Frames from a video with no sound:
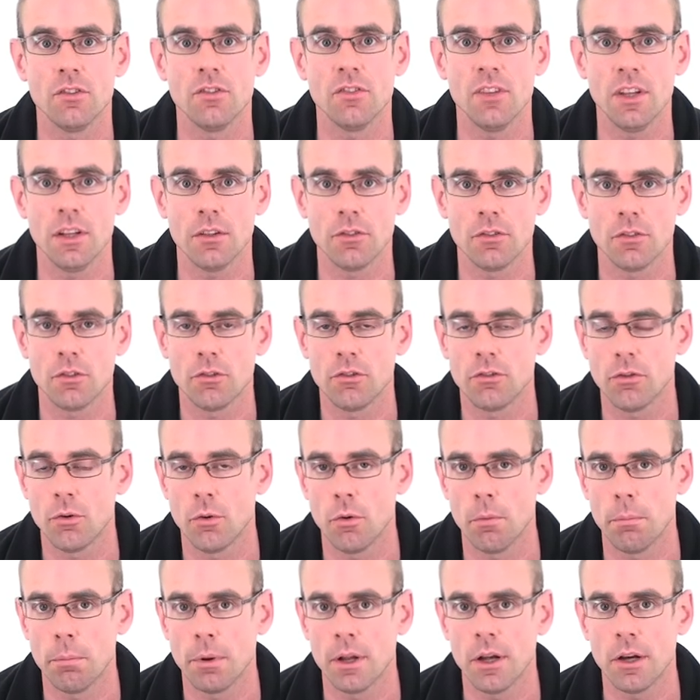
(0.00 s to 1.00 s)
six
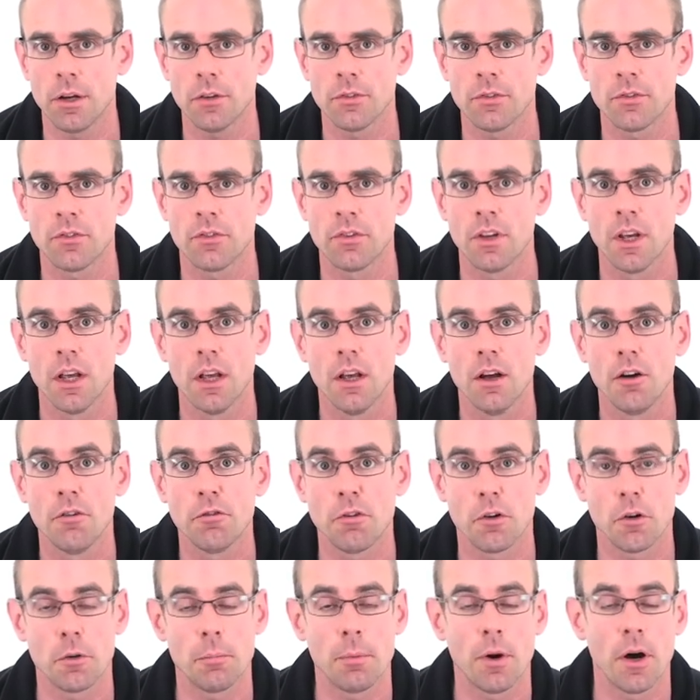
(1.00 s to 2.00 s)
short blasts
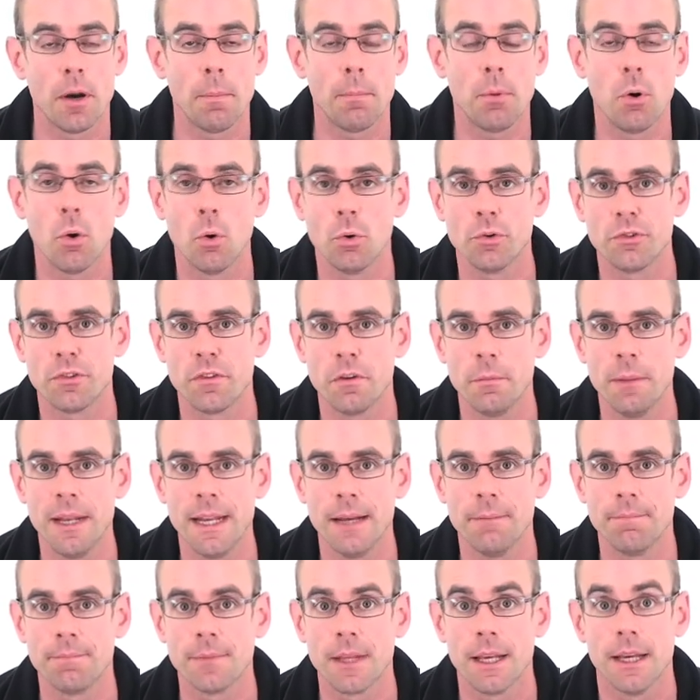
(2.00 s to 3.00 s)
followed by a pause of a
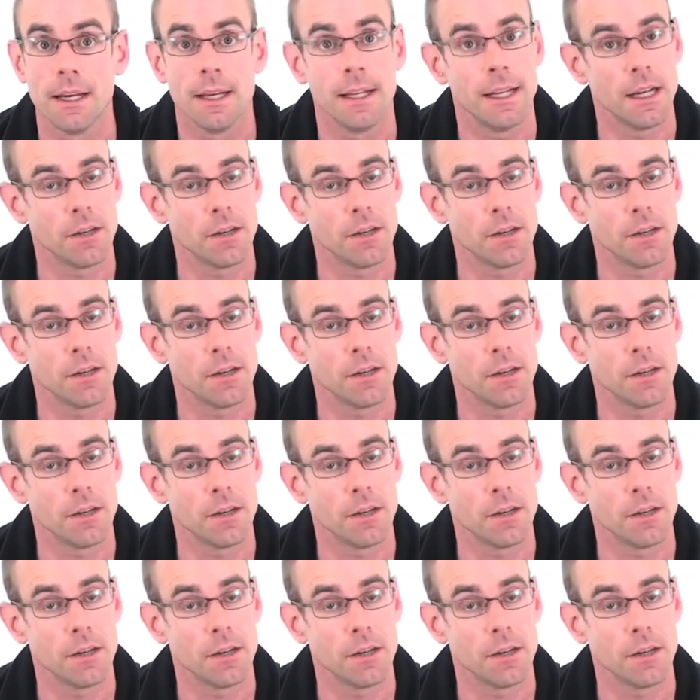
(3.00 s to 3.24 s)
minute.